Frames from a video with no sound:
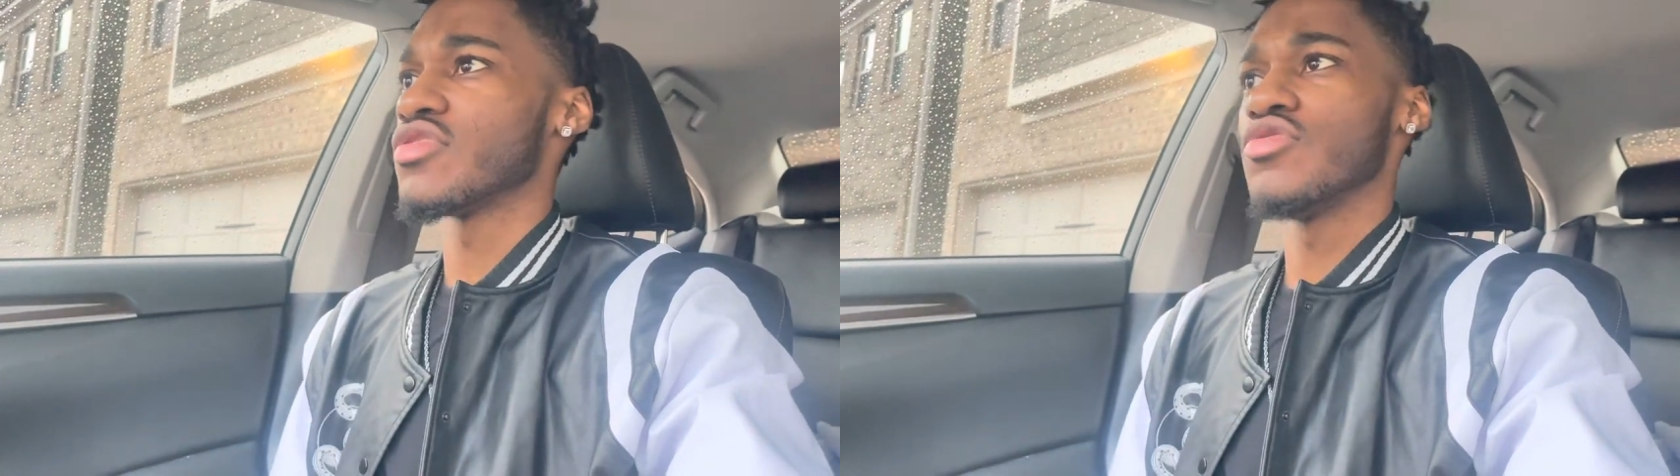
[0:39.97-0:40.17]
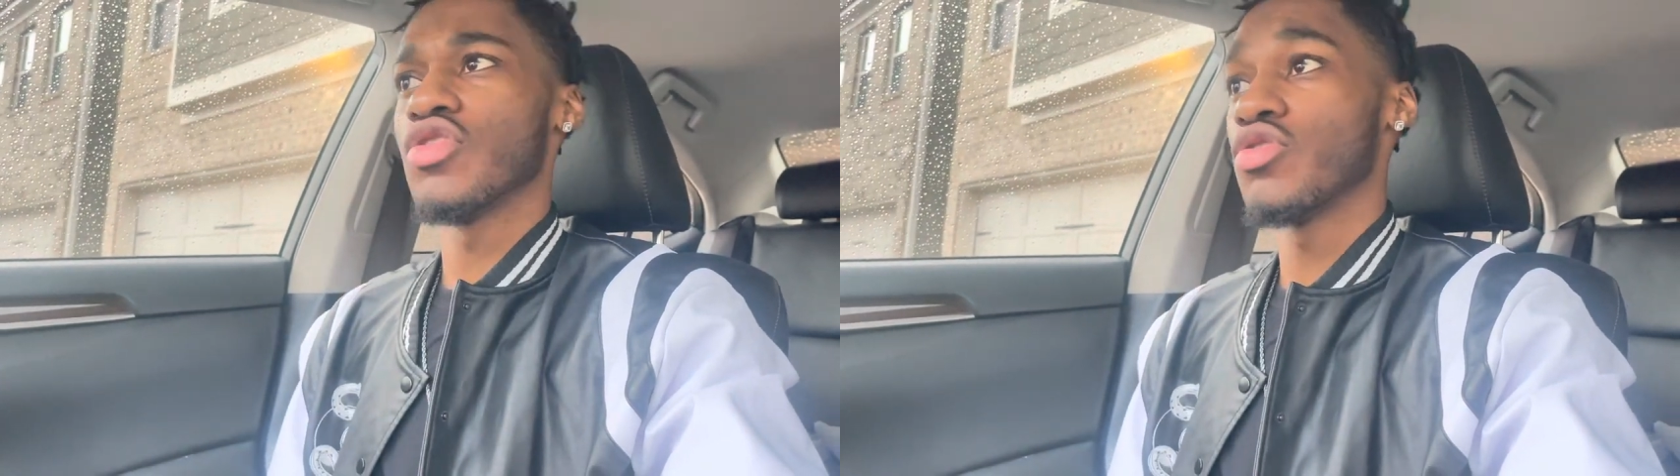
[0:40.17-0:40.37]

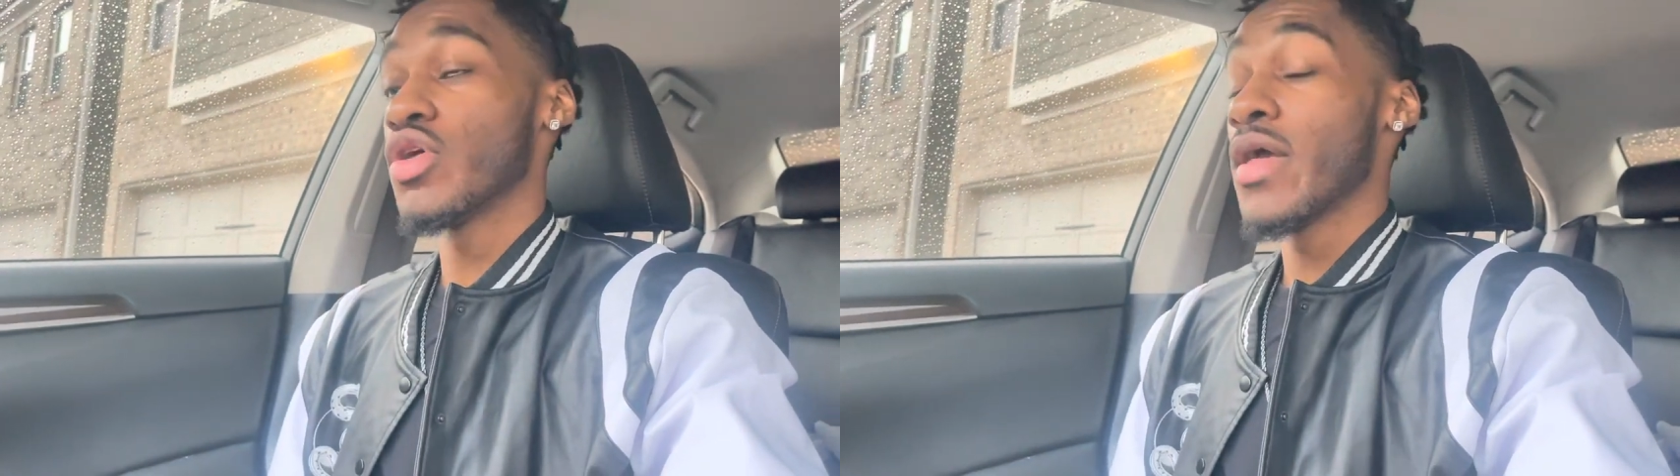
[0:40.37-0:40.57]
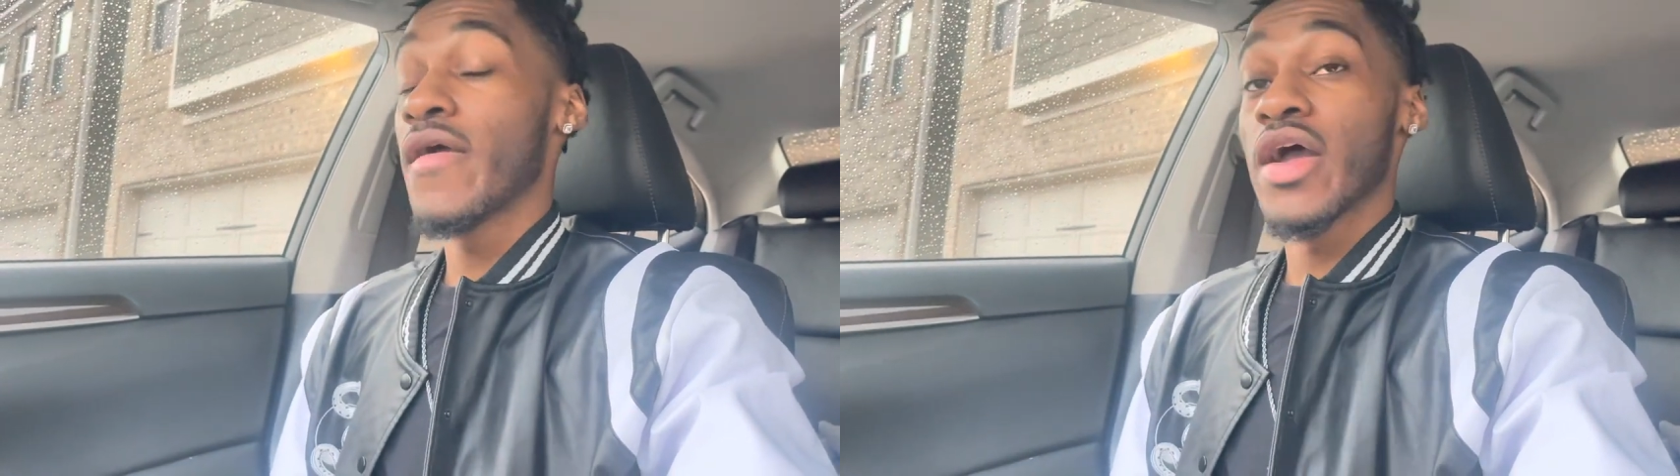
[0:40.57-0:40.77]
You know,
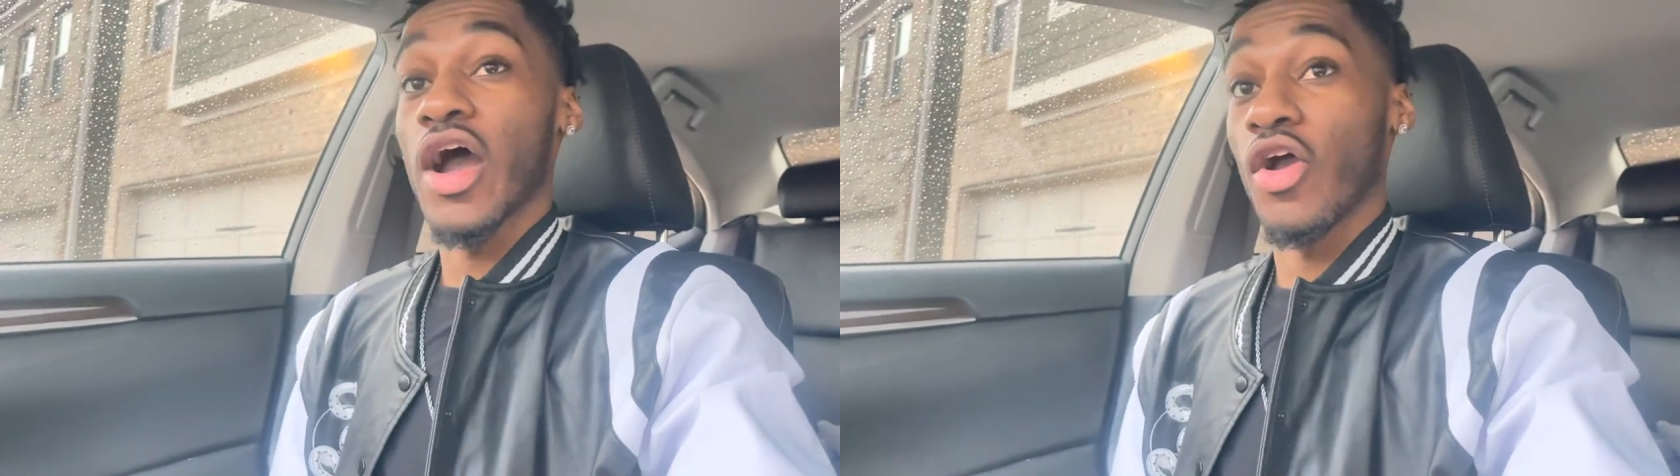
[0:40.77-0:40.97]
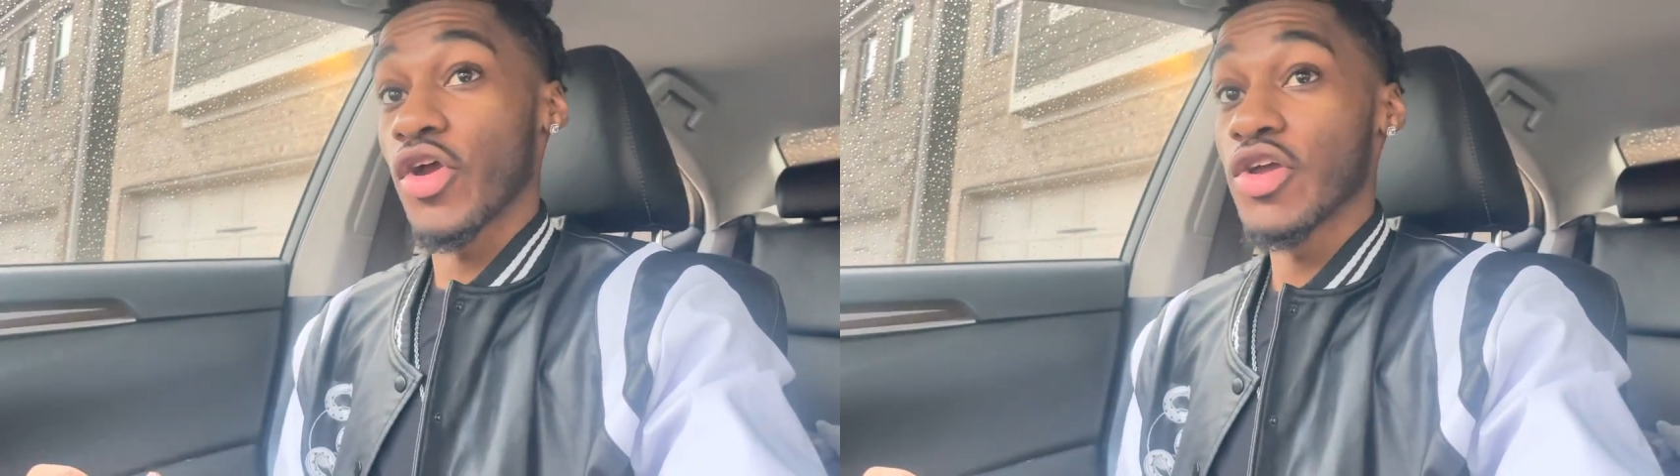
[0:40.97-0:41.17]
I
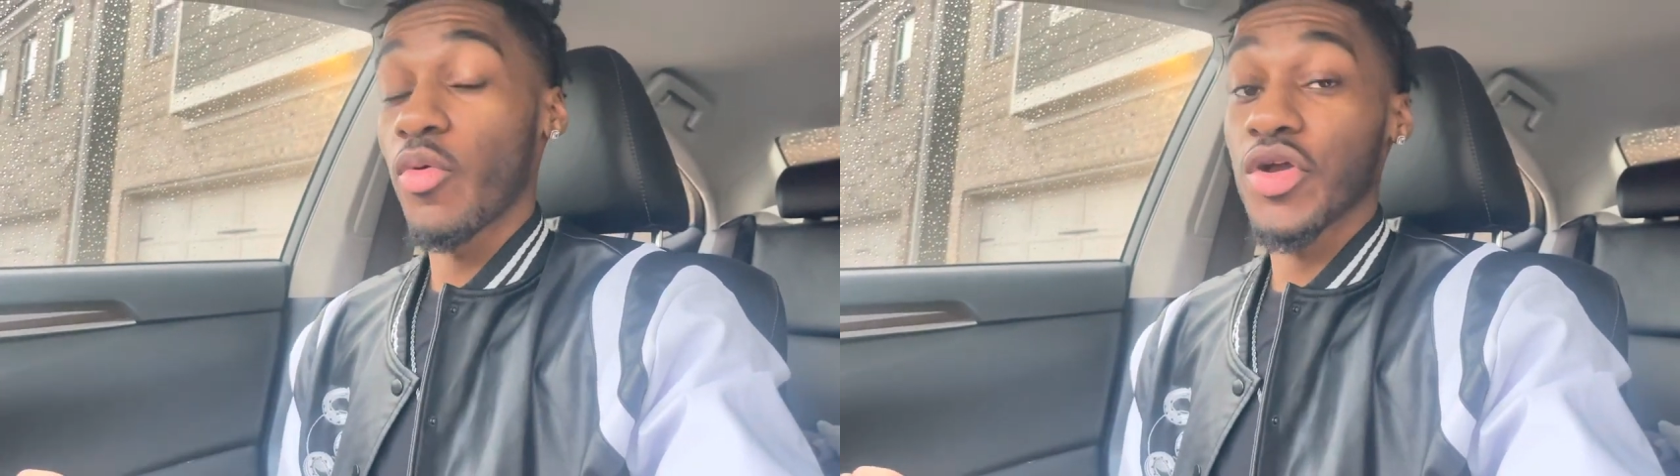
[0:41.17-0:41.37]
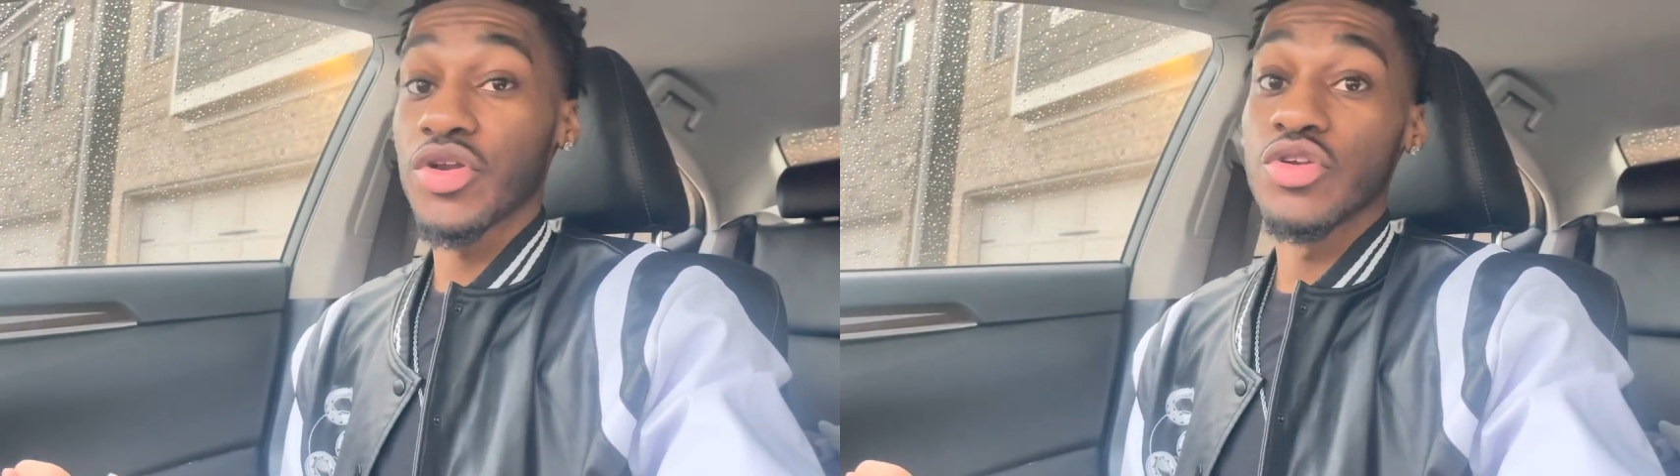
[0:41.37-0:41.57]
heard he
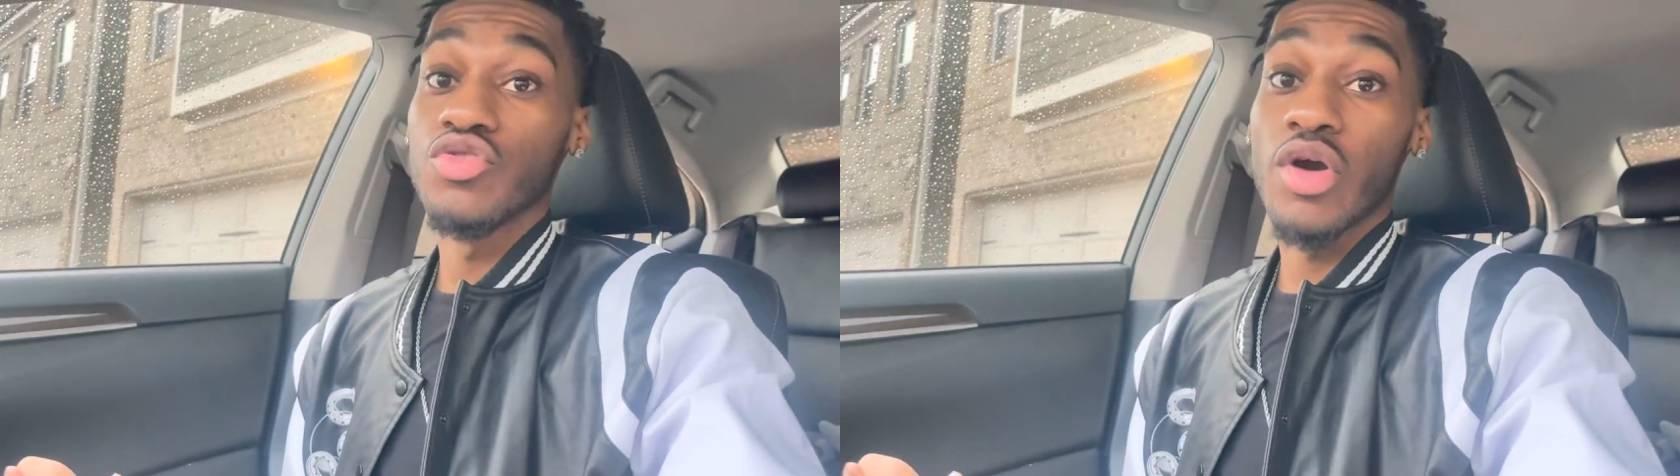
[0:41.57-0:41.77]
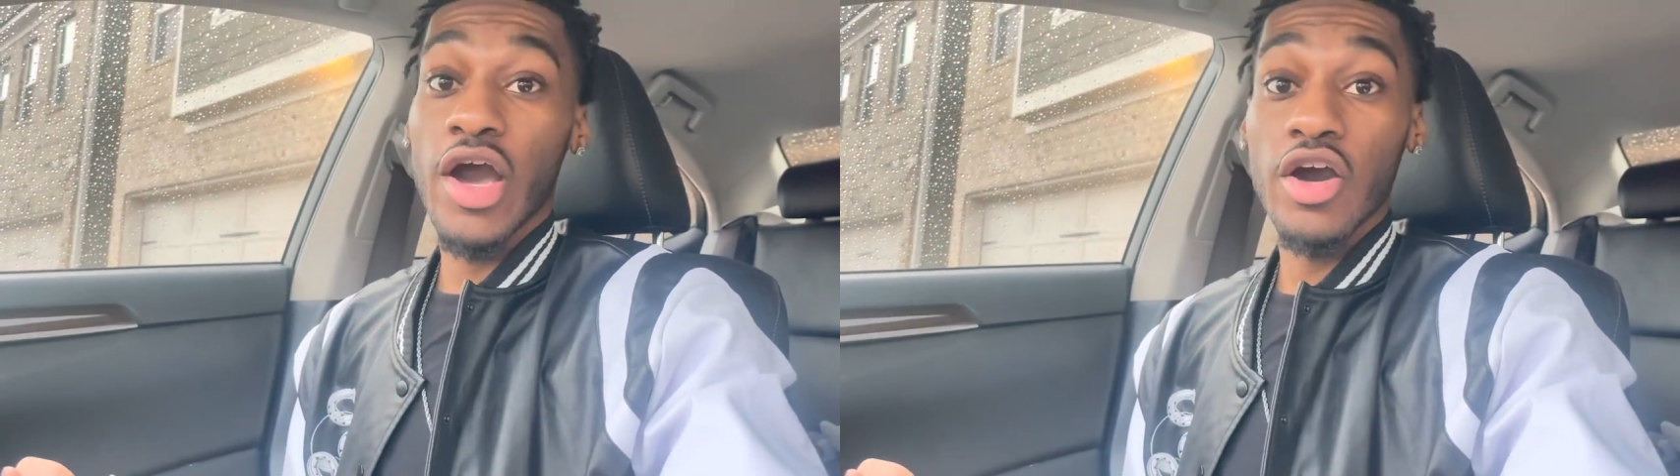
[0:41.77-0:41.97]
working on a
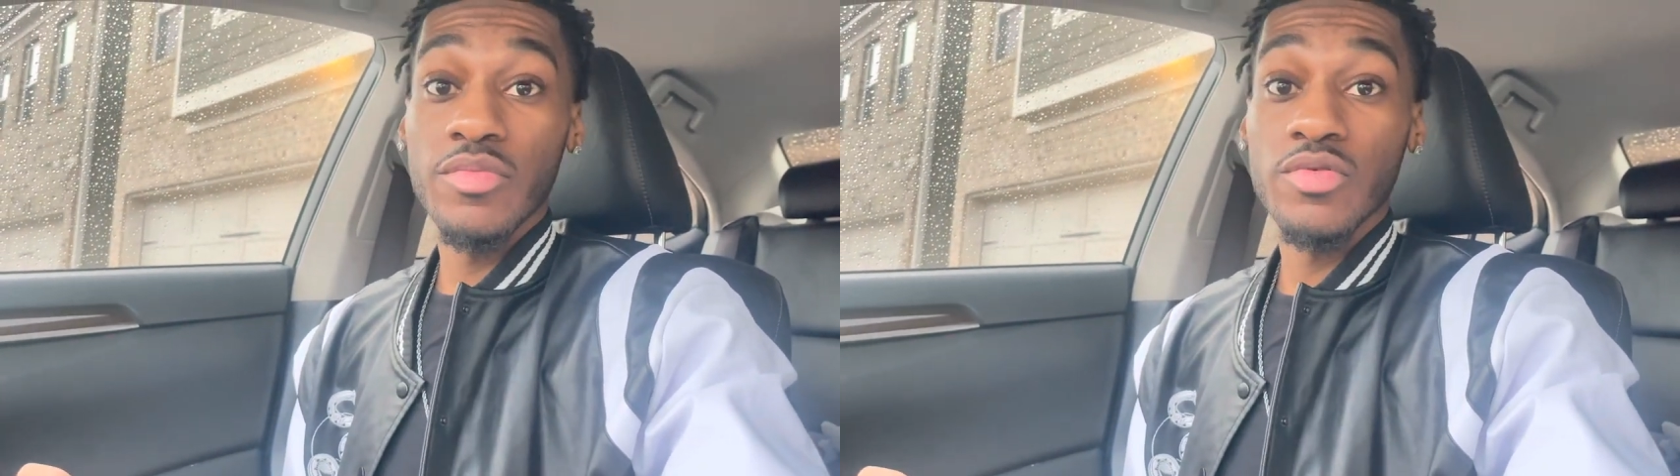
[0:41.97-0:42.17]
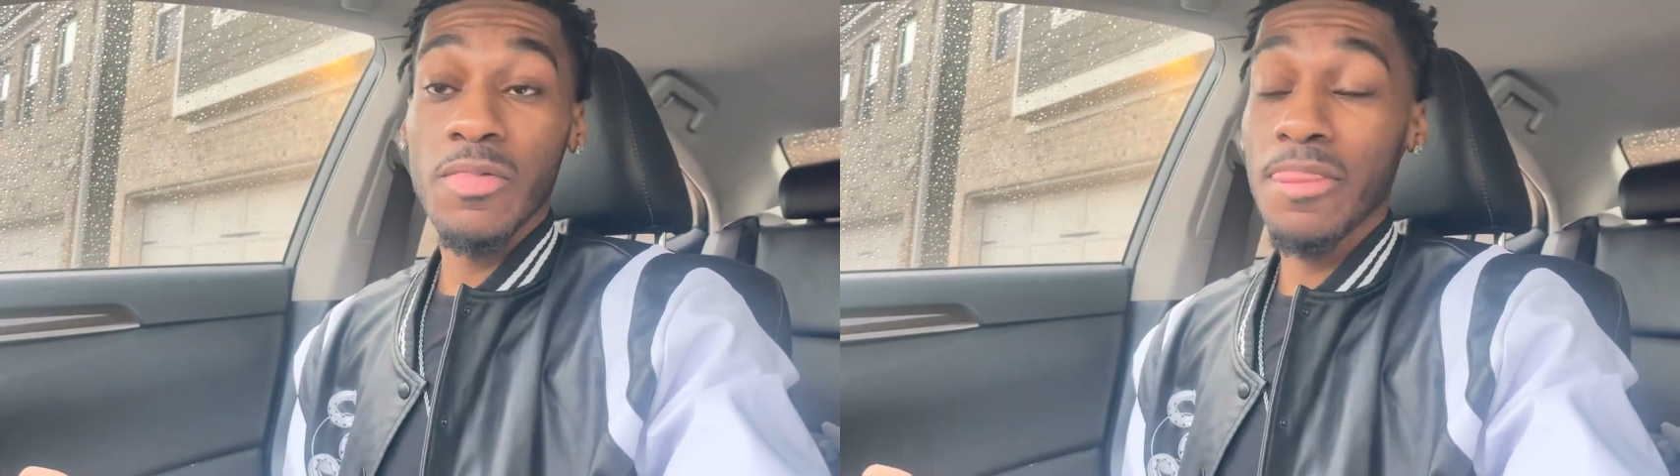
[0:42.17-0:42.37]
new
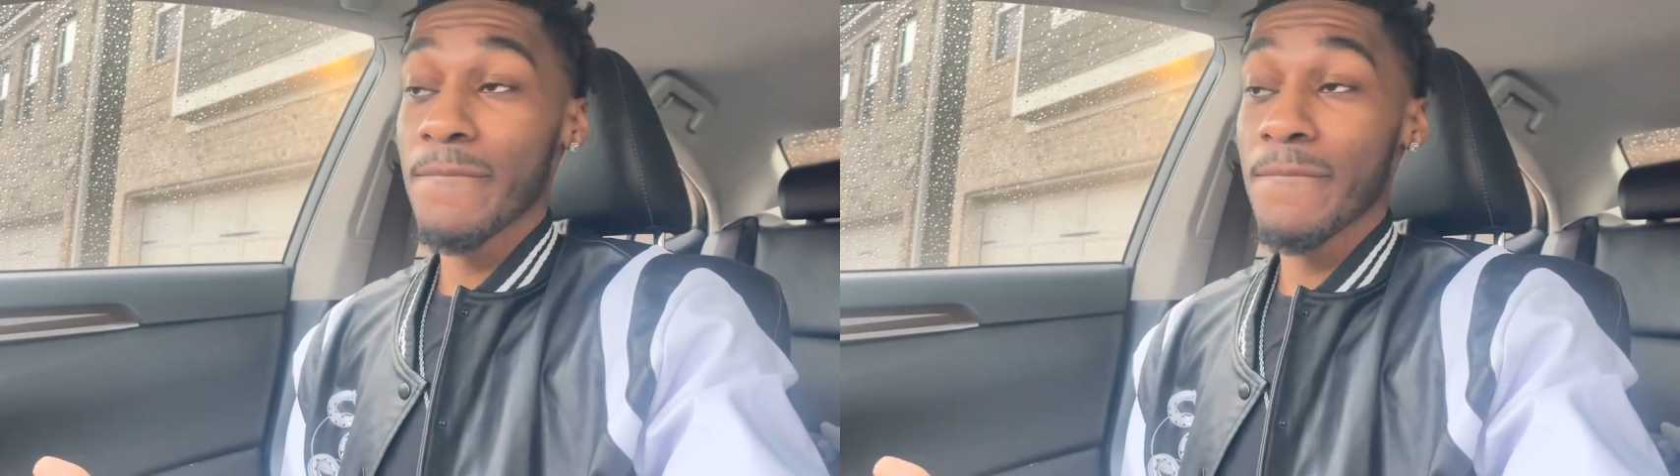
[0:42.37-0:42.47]
album.